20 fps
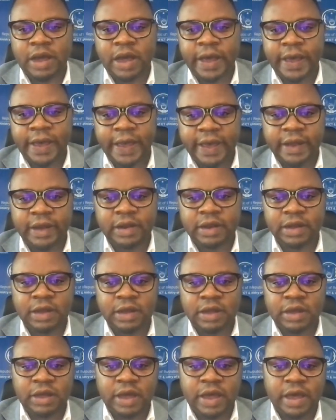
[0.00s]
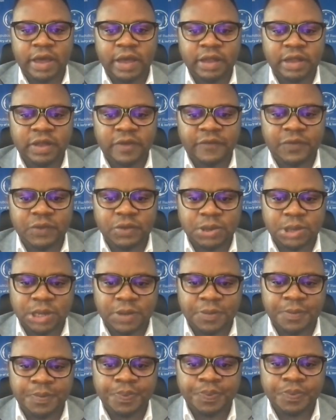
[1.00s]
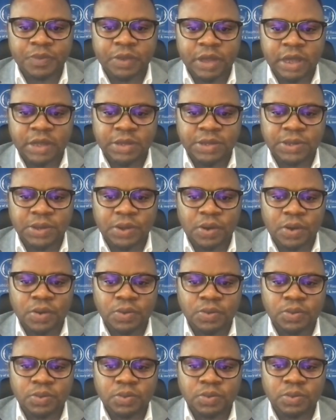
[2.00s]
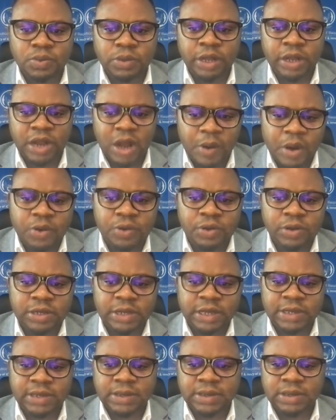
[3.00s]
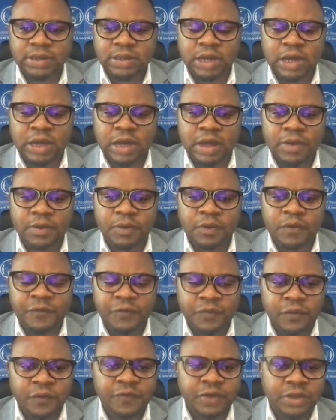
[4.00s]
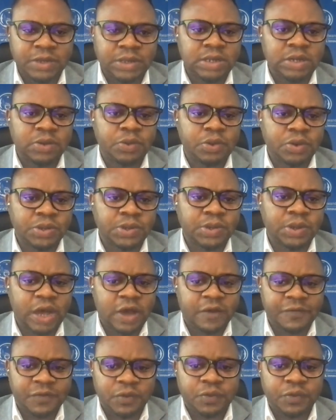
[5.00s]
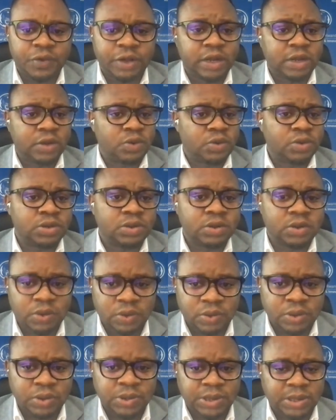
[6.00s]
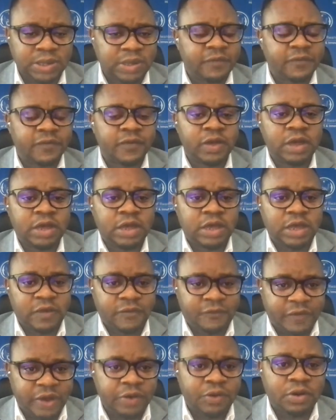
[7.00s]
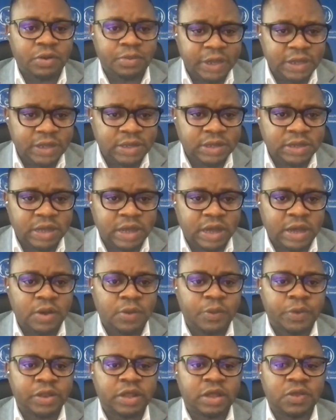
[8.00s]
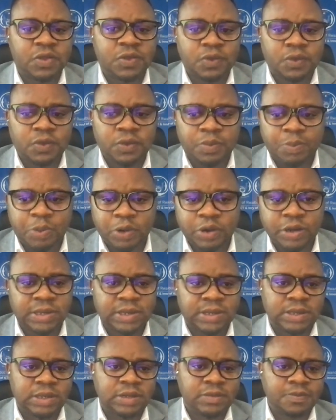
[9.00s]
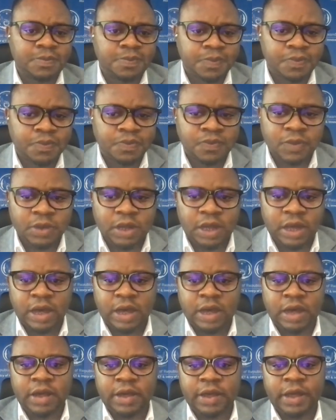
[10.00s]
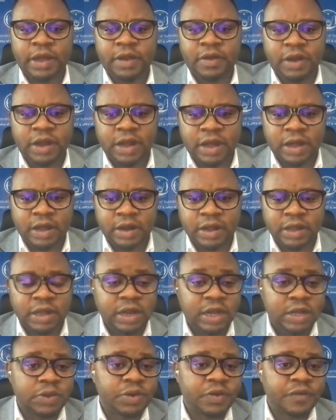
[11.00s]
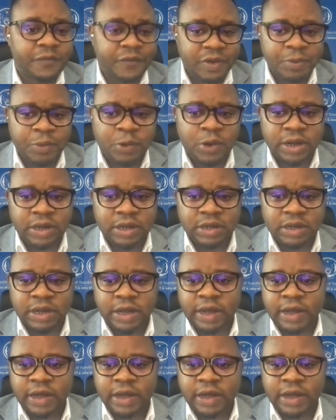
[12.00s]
ahead in the future. And so in our context, obviously we also have to create a conducive environment, whether through policy and regulatory framework.